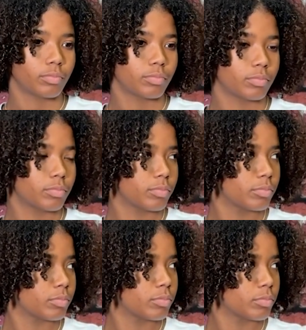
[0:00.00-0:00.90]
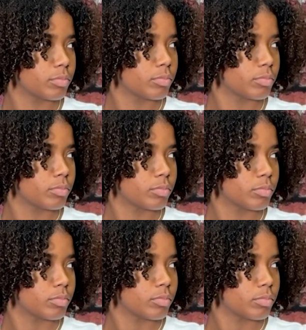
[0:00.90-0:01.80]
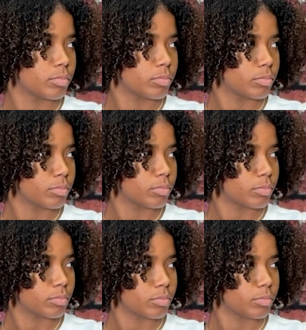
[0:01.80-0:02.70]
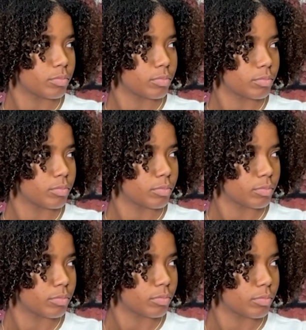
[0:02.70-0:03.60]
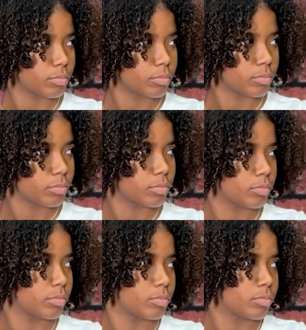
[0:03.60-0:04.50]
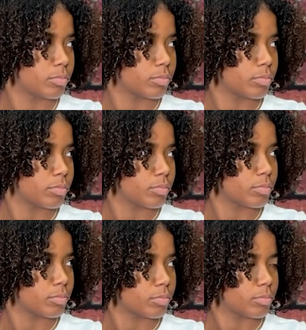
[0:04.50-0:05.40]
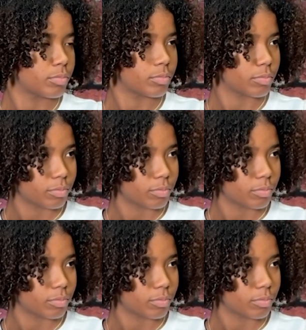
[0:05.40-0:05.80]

No words are spoken by the person on screen.